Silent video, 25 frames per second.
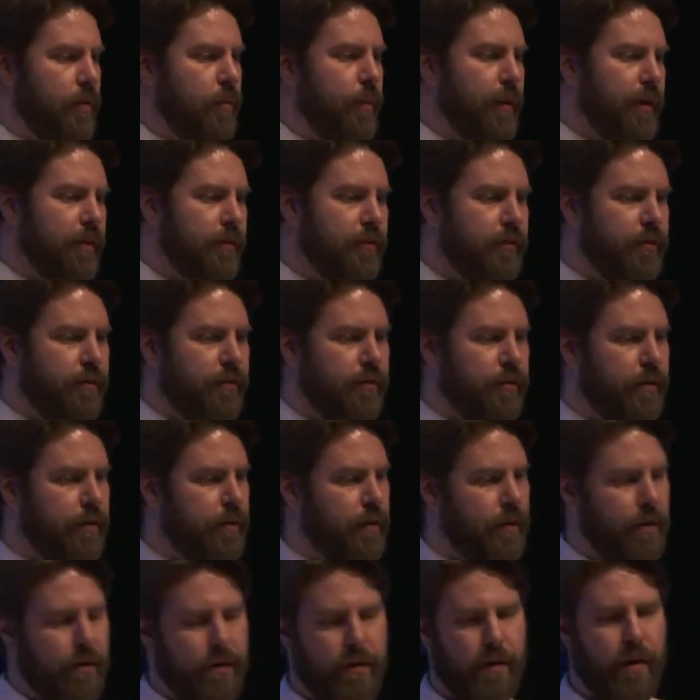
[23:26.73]
which
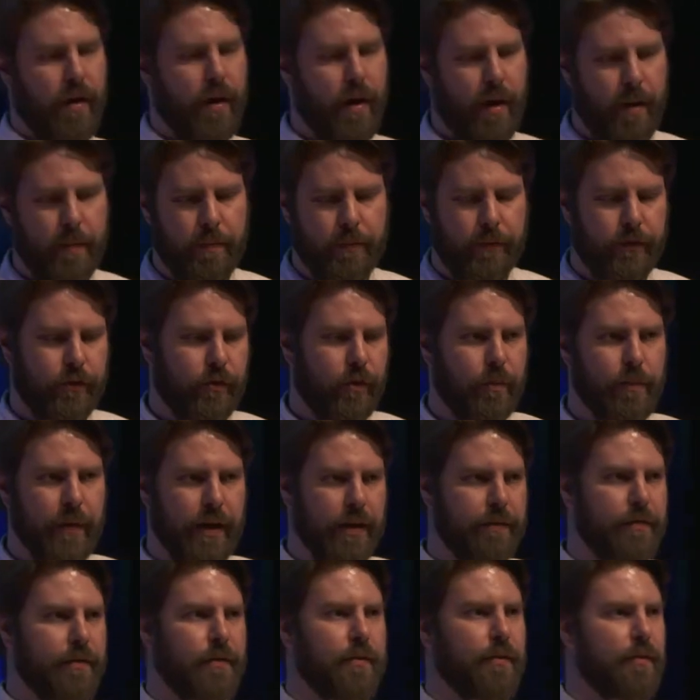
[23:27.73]
uh, I'm sure
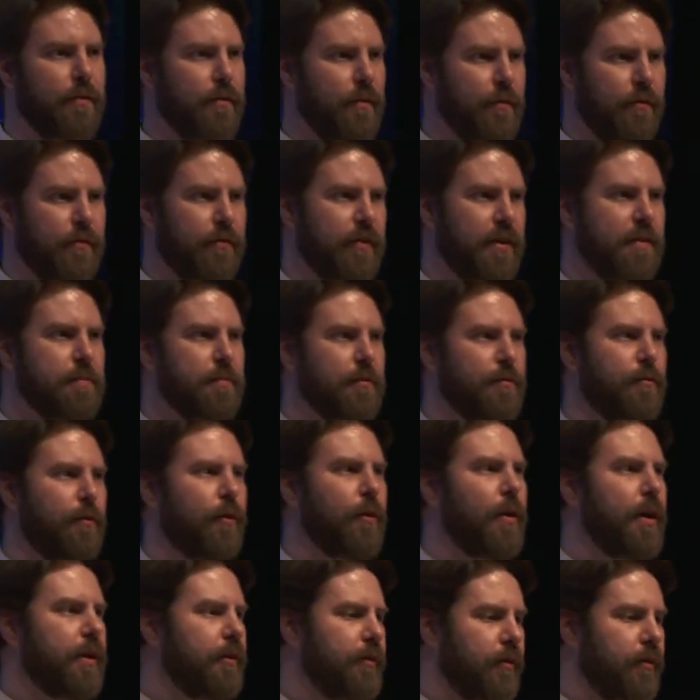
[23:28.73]
many of you have seen before.